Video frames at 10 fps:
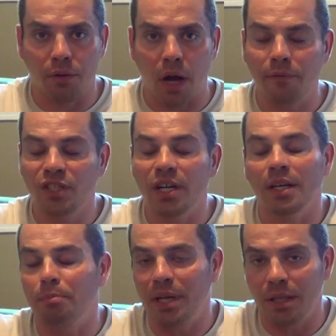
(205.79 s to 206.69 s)
I've
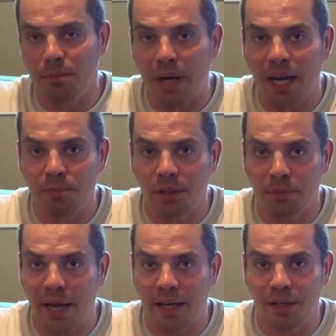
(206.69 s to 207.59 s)
started competing in
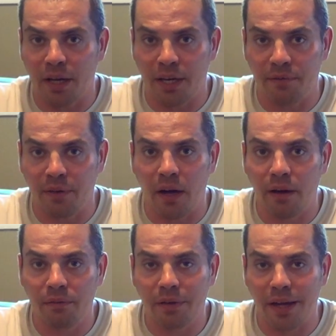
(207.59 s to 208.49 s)
bodybuilding back in
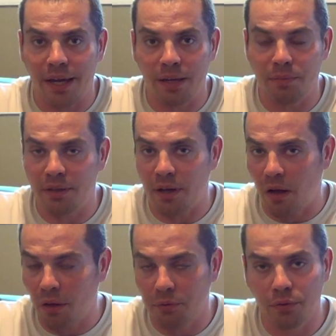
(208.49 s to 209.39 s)
95. And I mean,
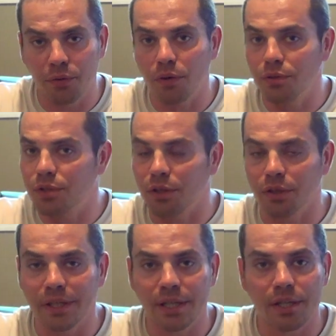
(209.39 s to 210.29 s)
all through those
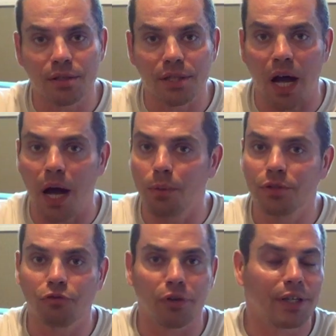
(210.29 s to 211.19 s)
early years, I
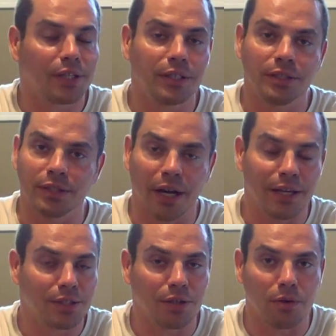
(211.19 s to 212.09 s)
was drinking
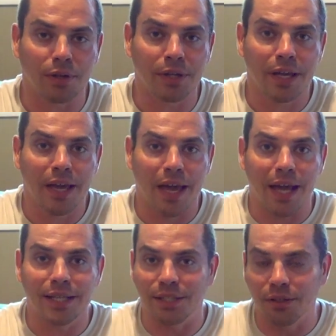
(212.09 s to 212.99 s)
diet soda
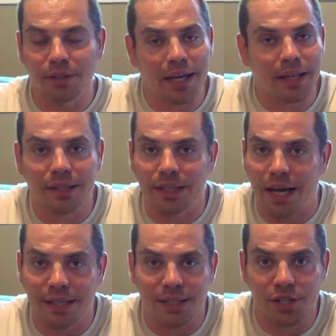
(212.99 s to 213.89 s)
and still getting in
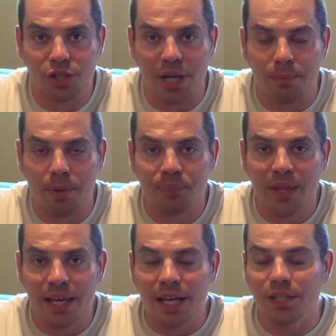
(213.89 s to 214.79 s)
contest shape.
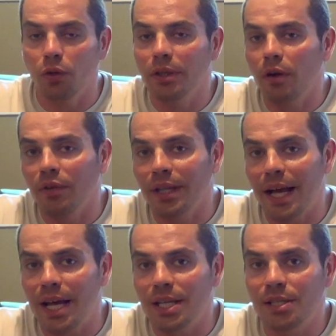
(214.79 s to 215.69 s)
It's only over the
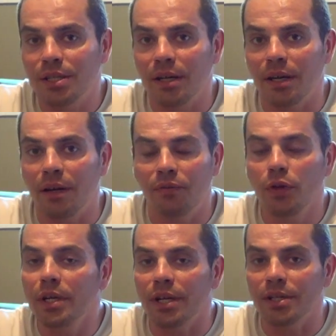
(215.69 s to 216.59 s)
last uh,
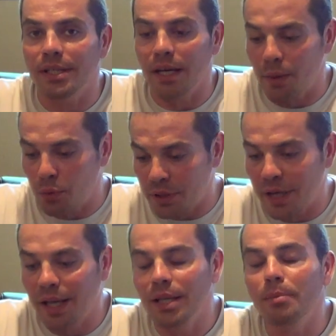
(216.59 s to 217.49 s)
few years that I would
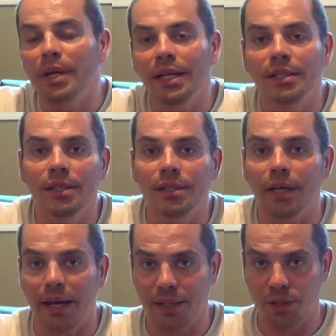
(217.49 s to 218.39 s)
eliminate
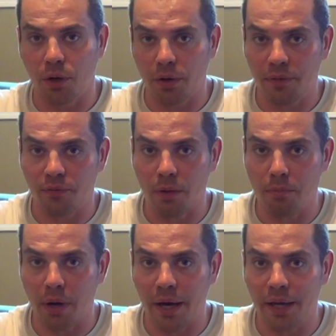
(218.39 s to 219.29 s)
diet soda
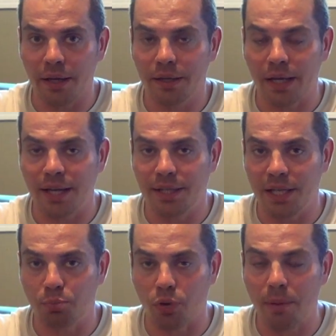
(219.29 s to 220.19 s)
from my
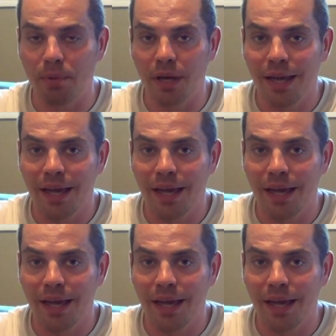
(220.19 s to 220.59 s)
contest prep.